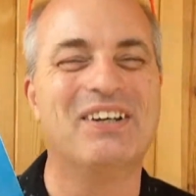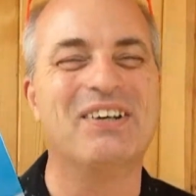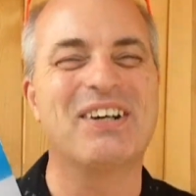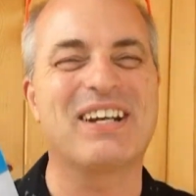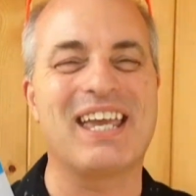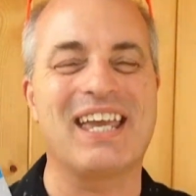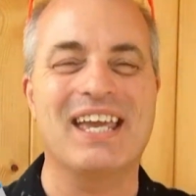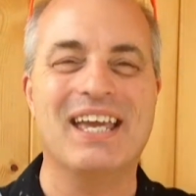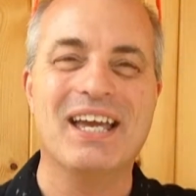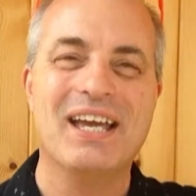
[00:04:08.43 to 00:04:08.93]

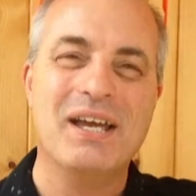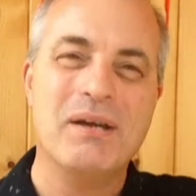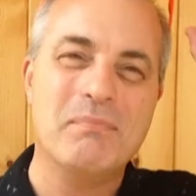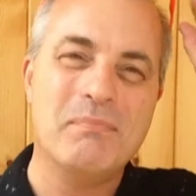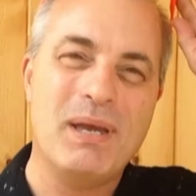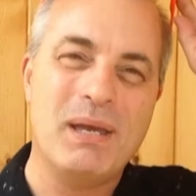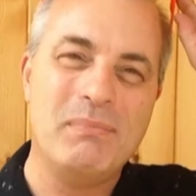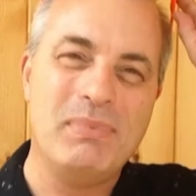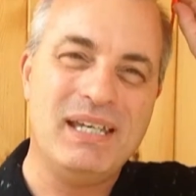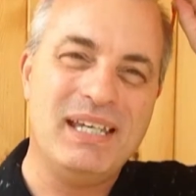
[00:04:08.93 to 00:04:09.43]
Okay,
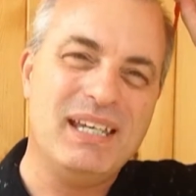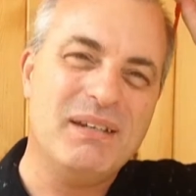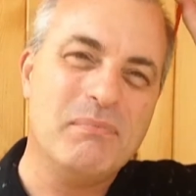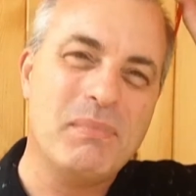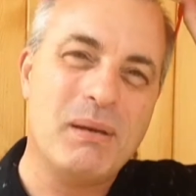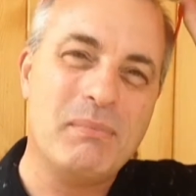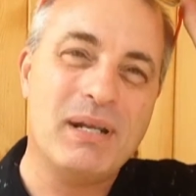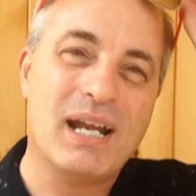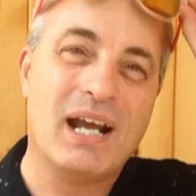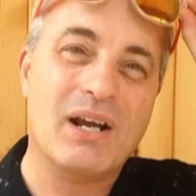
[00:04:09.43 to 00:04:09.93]
maybe
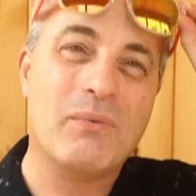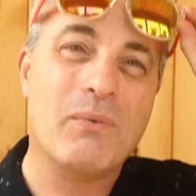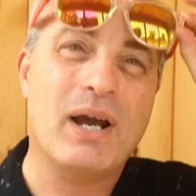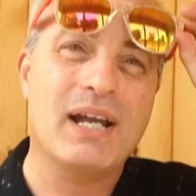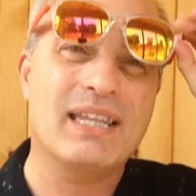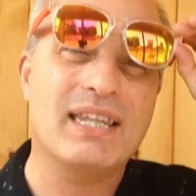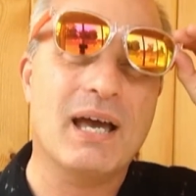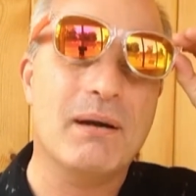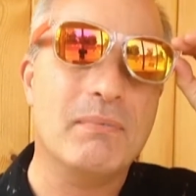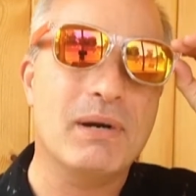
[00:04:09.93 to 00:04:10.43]
not
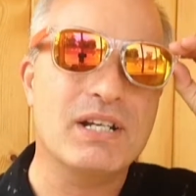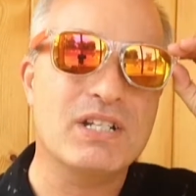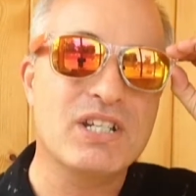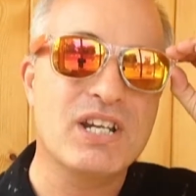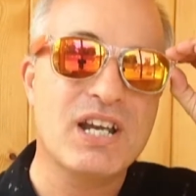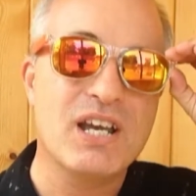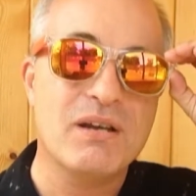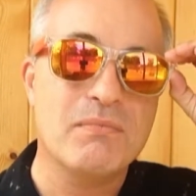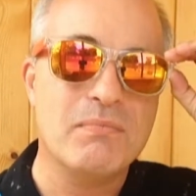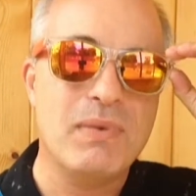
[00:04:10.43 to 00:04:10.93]
quite that much.
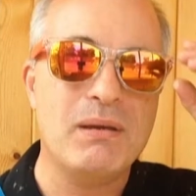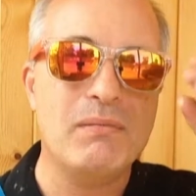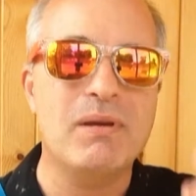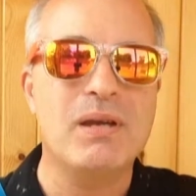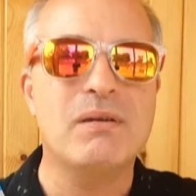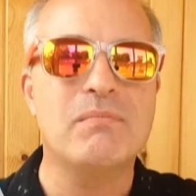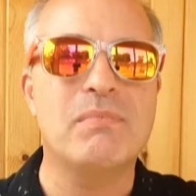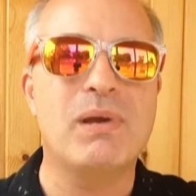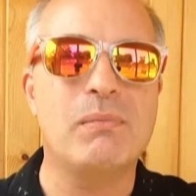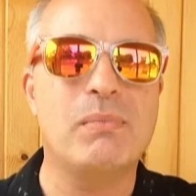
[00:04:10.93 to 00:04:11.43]

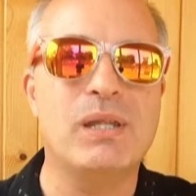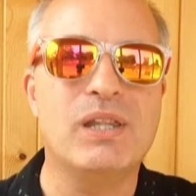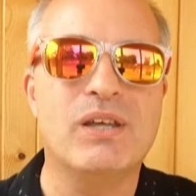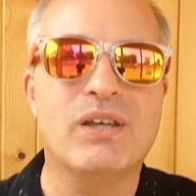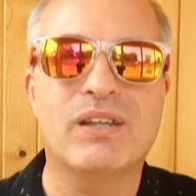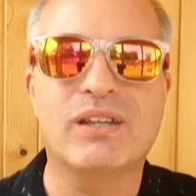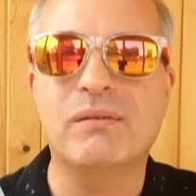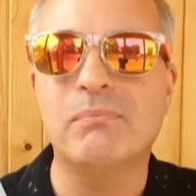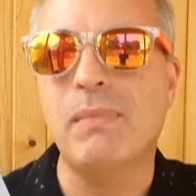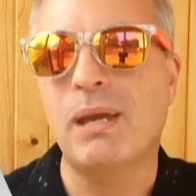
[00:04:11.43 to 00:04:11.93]
Maybe
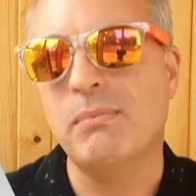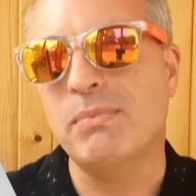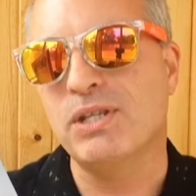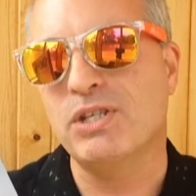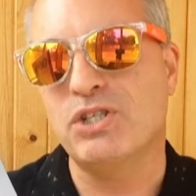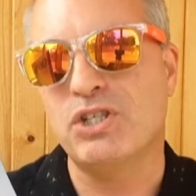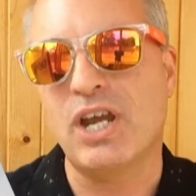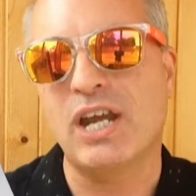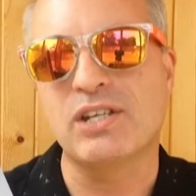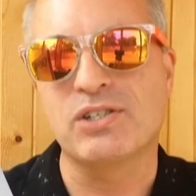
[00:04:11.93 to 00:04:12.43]
the
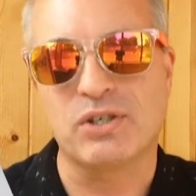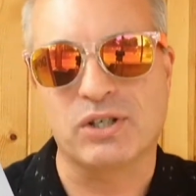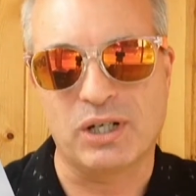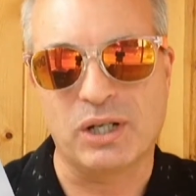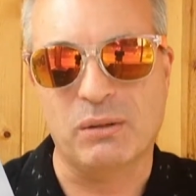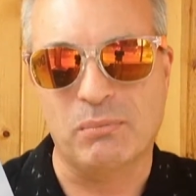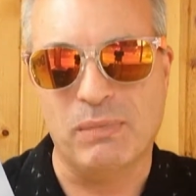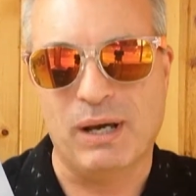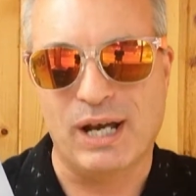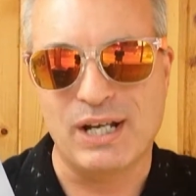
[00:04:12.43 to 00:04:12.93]
shades are a
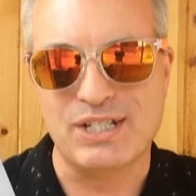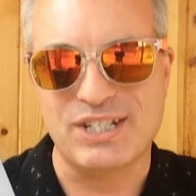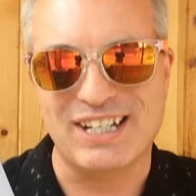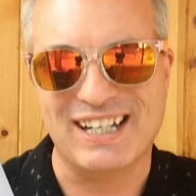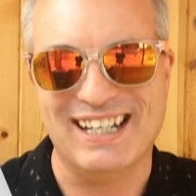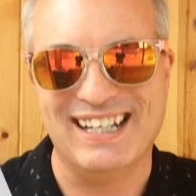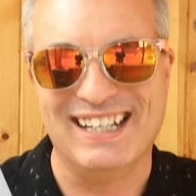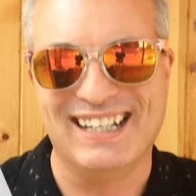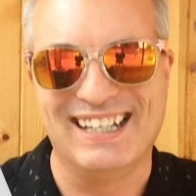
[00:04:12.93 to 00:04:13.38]
little much.